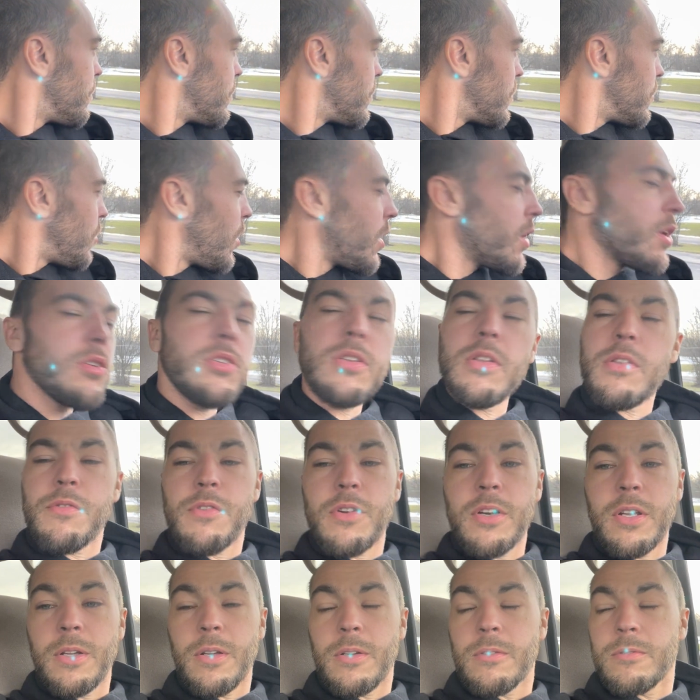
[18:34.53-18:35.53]
Wanna hear something
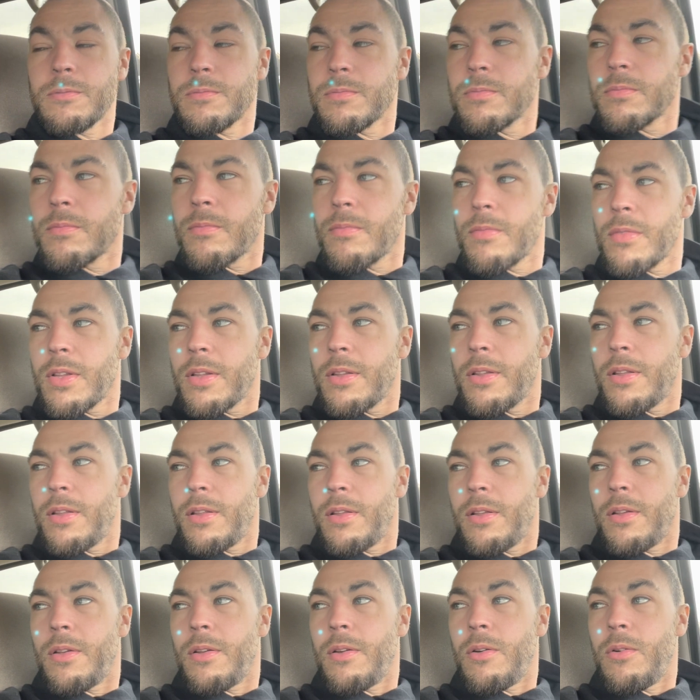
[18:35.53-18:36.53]
funny?
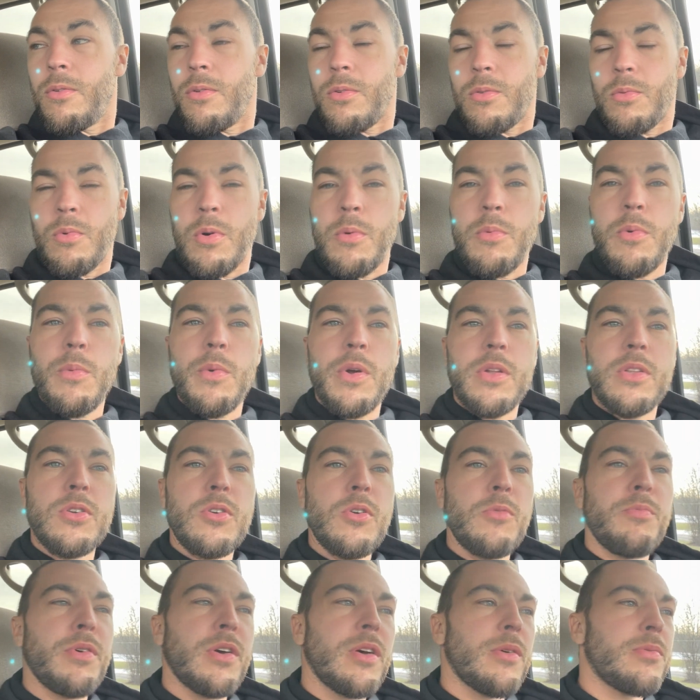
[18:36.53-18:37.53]
When we went to go
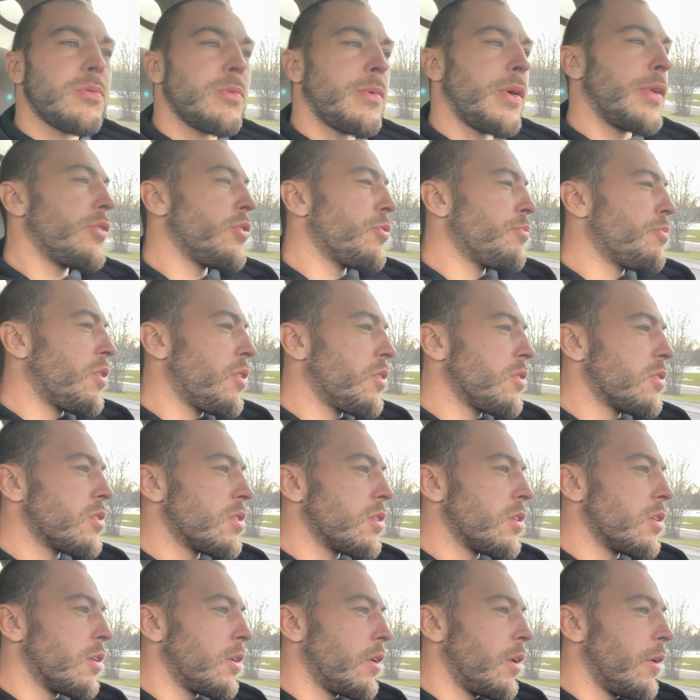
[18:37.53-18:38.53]
pick up some engine parts,
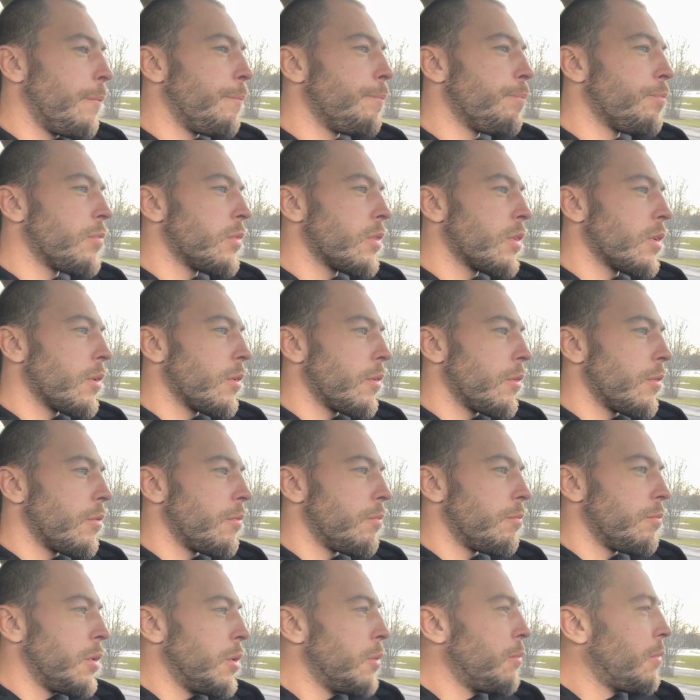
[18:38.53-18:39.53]

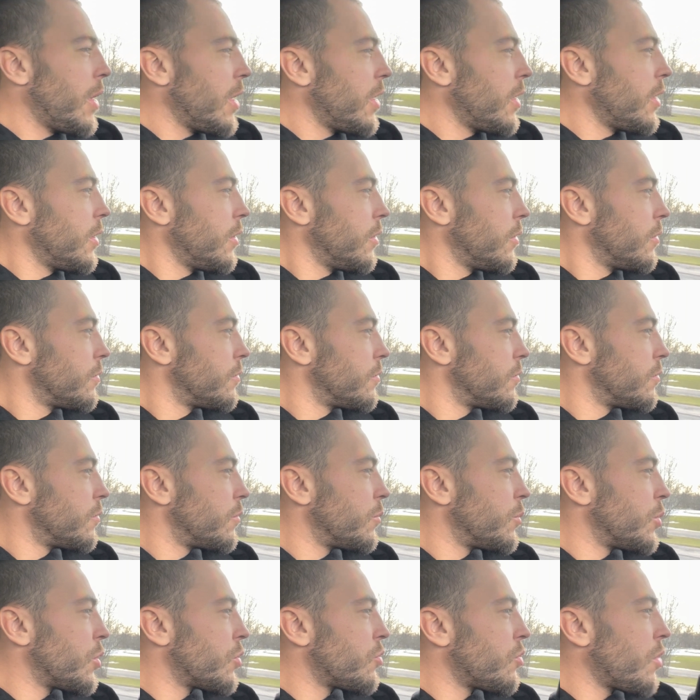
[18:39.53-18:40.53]
me and Maddy
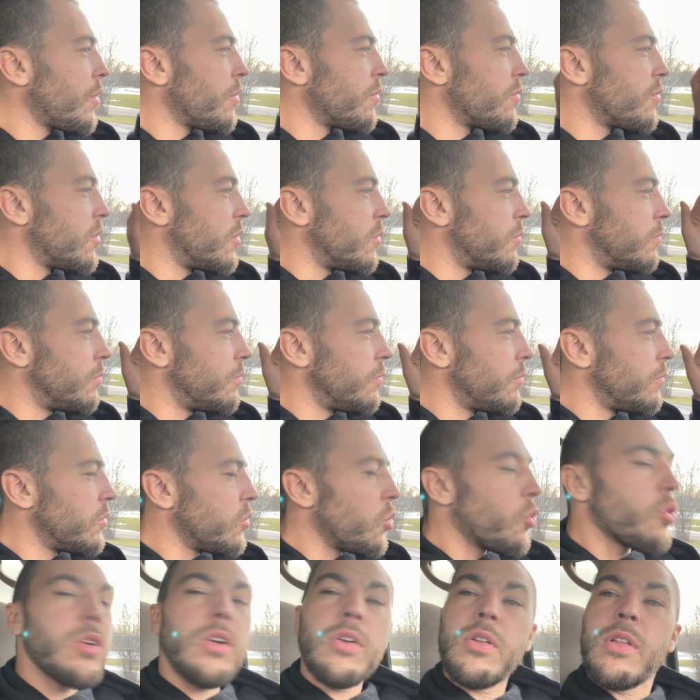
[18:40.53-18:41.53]
were driving from
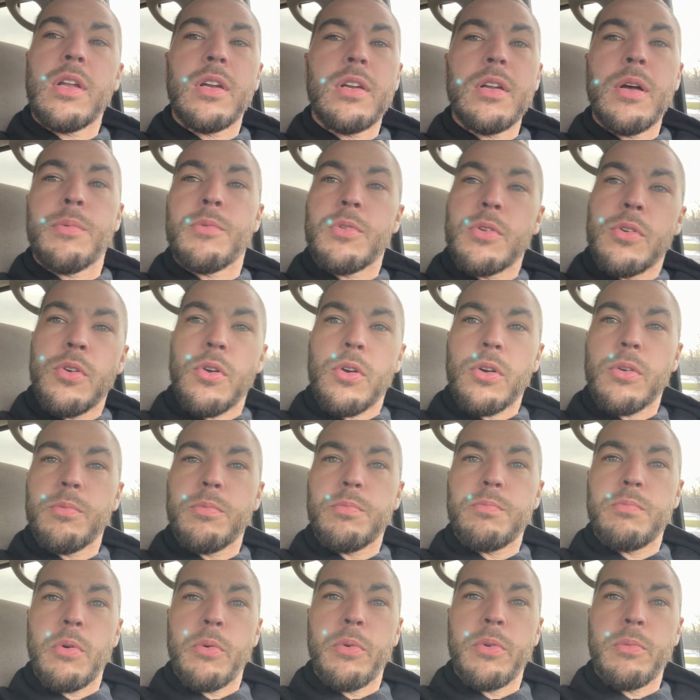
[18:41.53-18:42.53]
North Carolina up to New York,
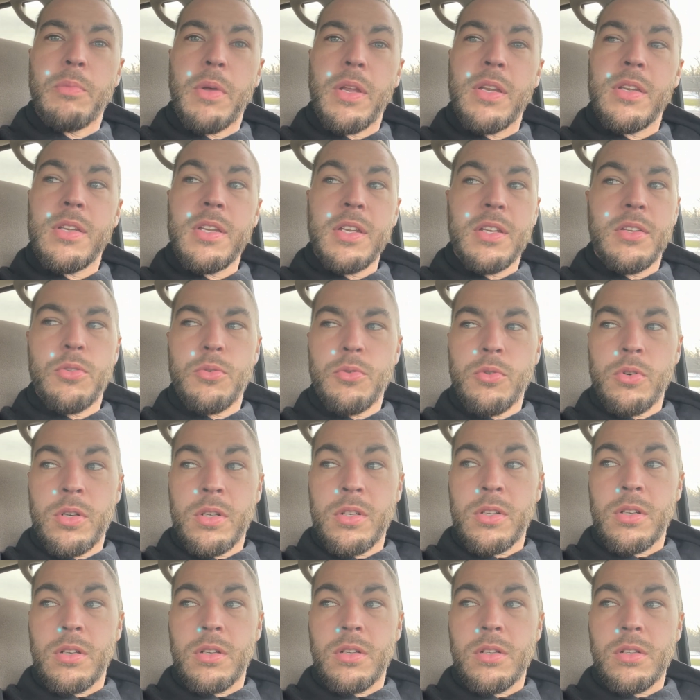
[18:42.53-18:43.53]
but we'd made a detour
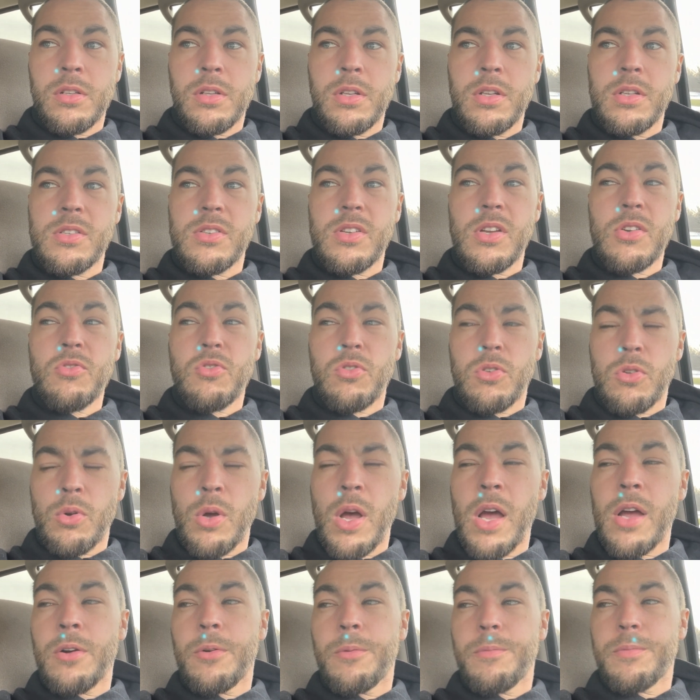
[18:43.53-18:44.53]
into Central
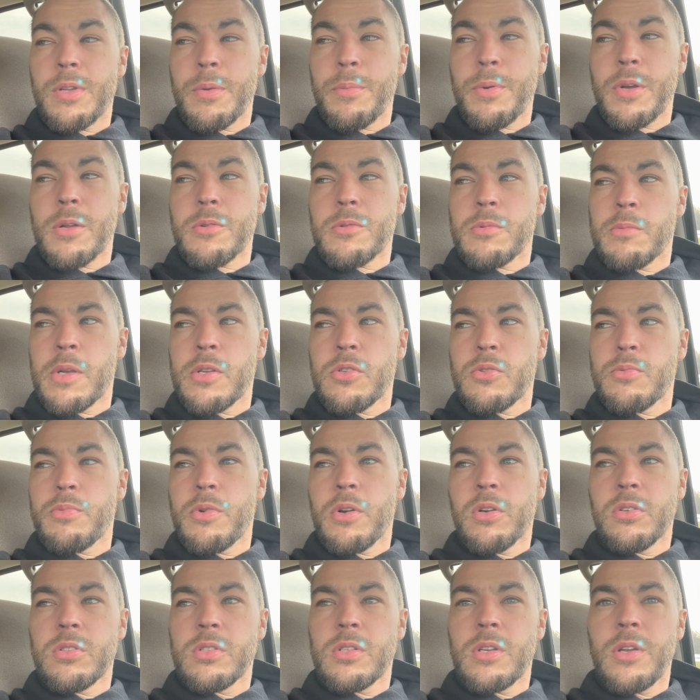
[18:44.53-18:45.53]
Ohio to pick up some engine
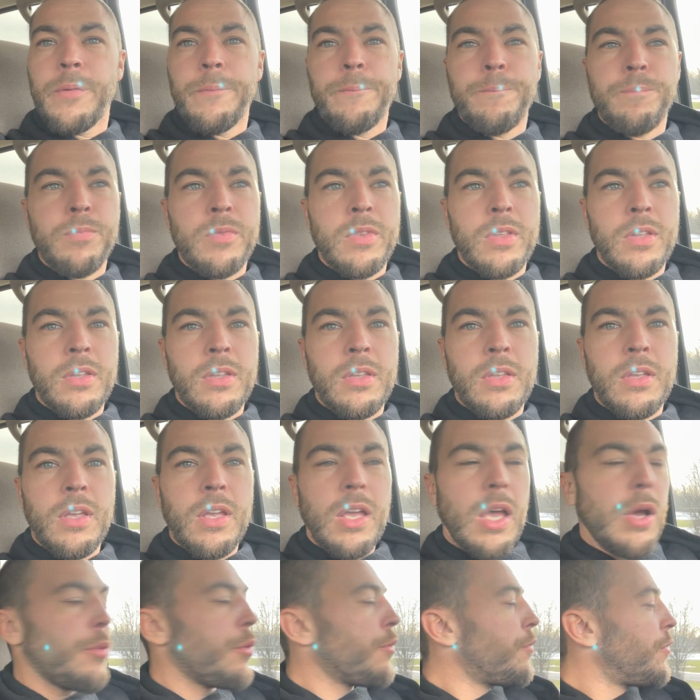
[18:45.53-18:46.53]
parts,
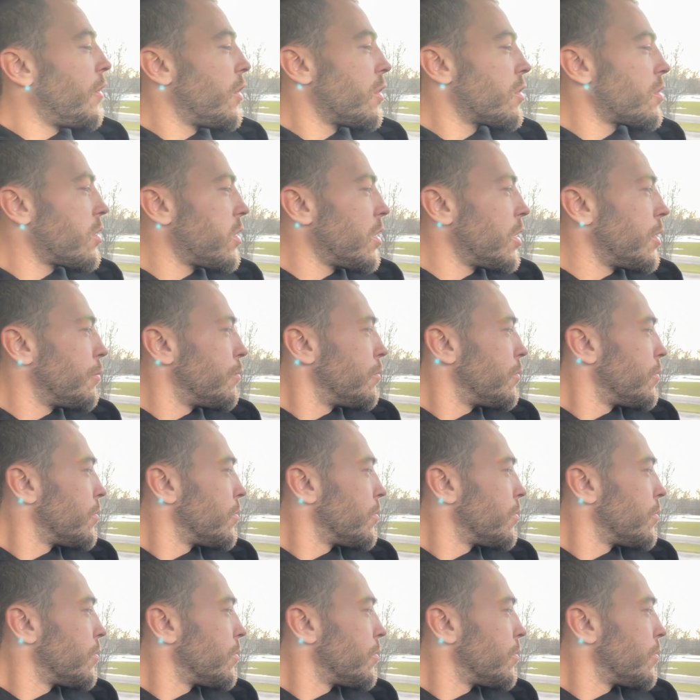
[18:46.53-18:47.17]
and we fell asleep